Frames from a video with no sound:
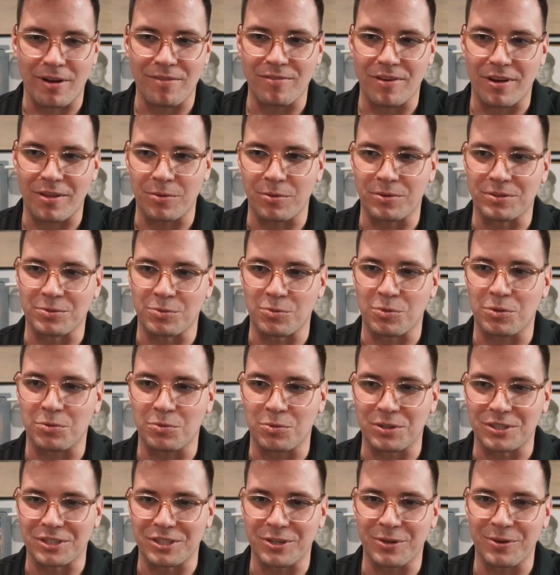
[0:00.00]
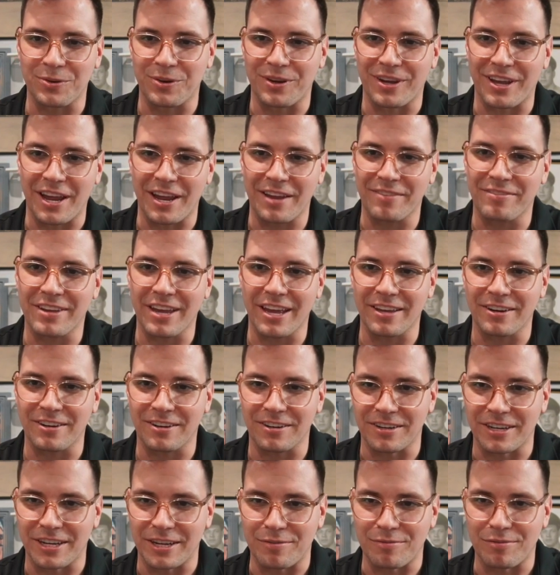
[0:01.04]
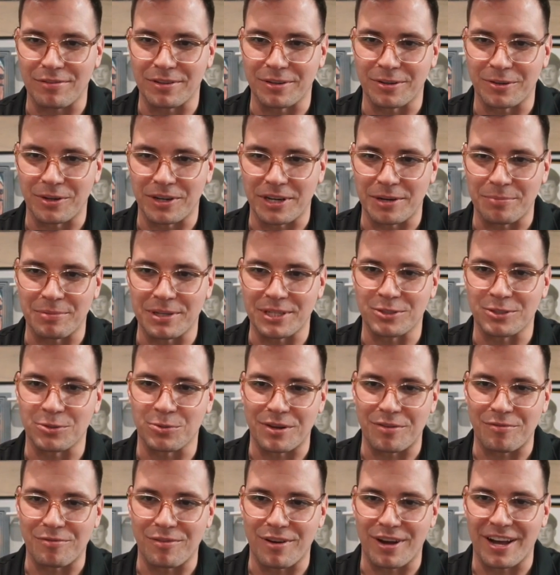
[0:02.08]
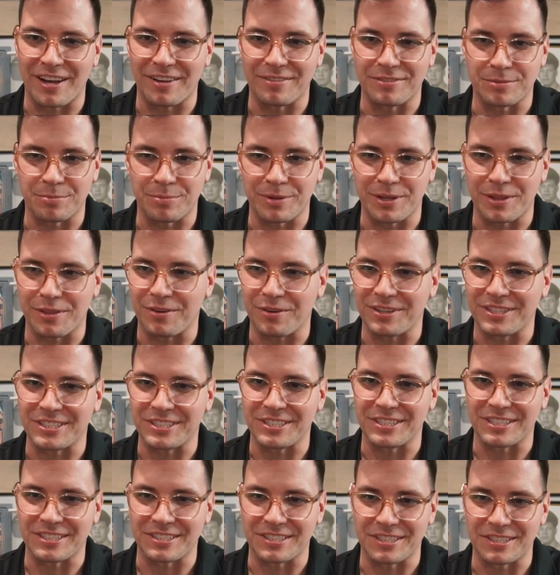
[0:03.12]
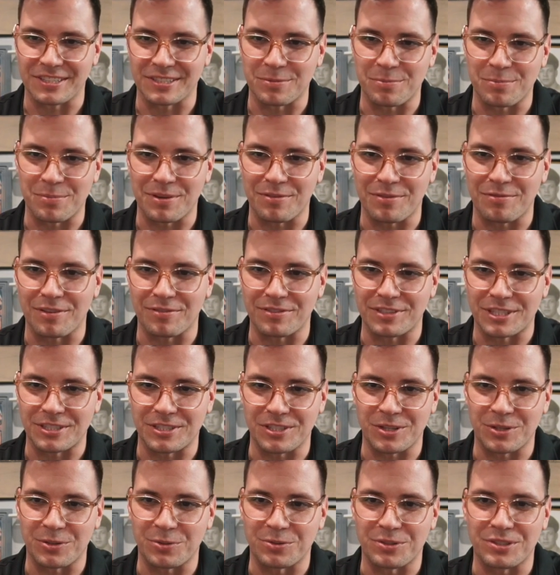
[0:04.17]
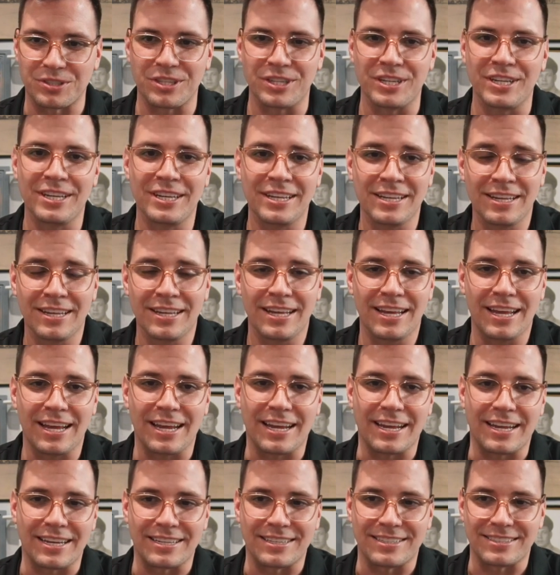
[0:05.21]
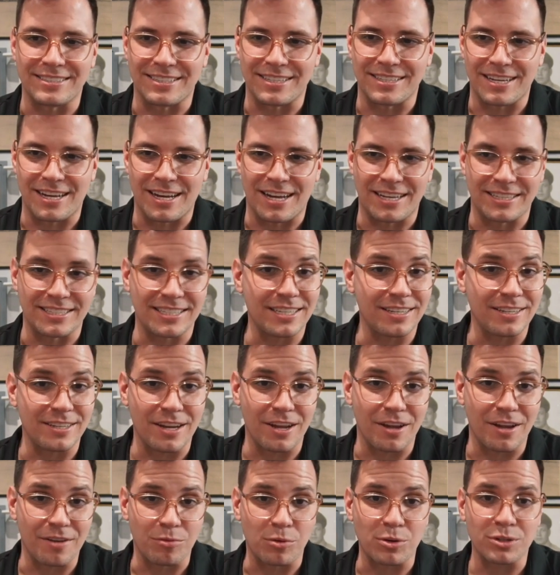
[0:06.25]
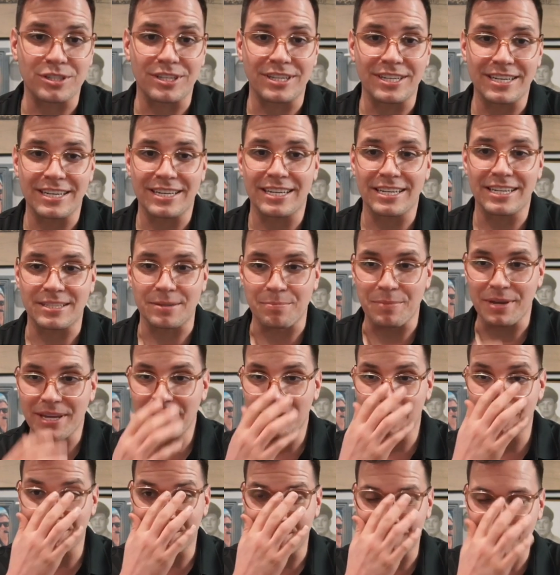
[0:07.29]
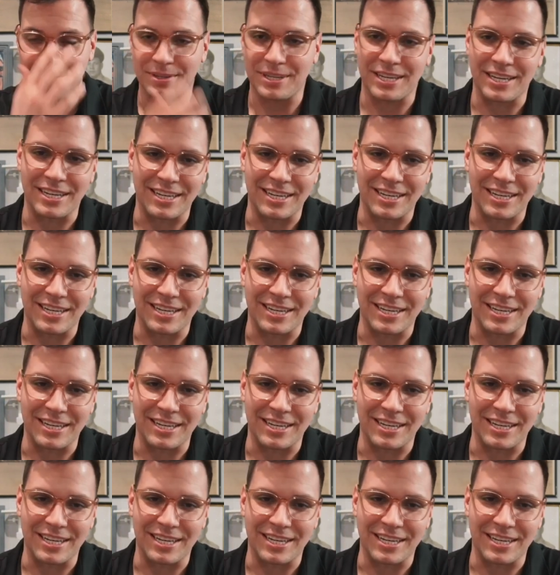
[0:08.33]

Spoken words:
grandfather was a World War II aviator. He flew B-25s, B-36s, and B-52s. And unfortunately didn't get to meet him